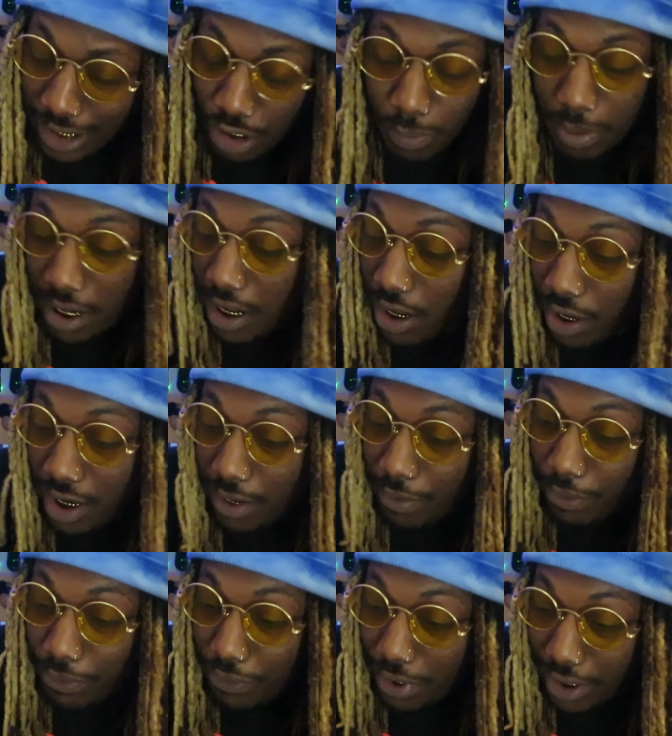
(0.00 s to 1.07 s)
You probably don't
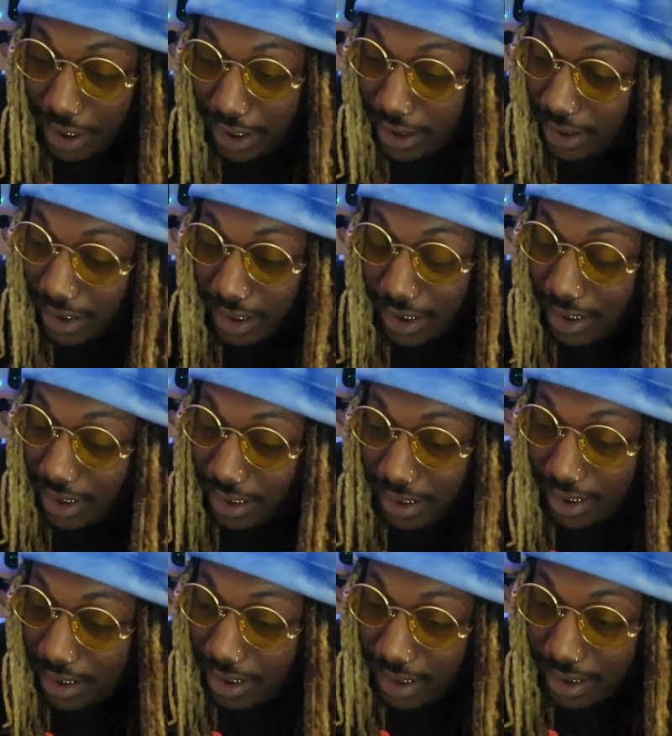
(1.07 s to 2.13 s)
even fucking
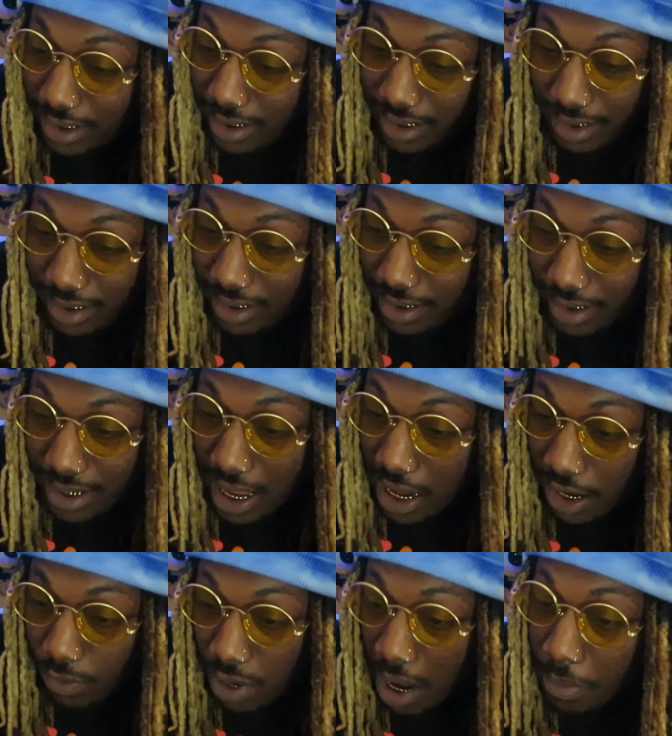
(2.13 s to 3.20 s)

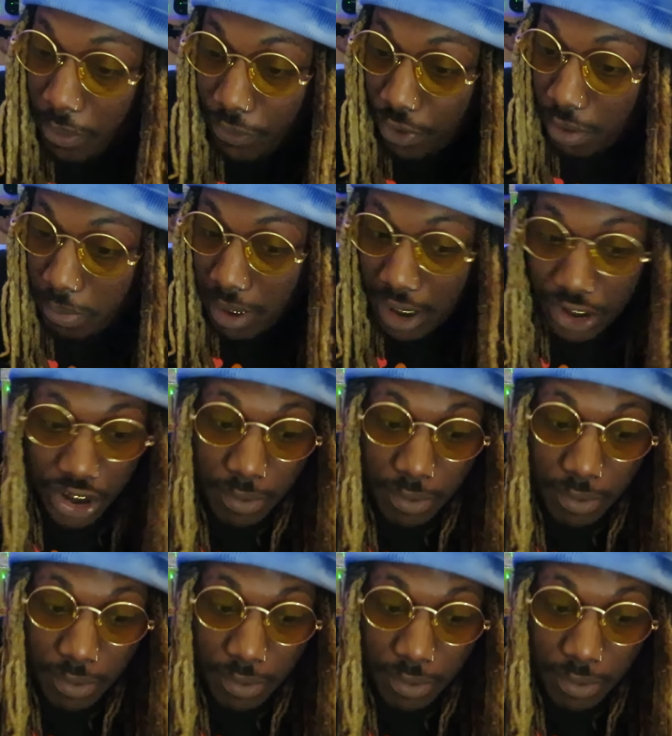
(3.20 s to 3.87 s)
got a rapper for her buddy.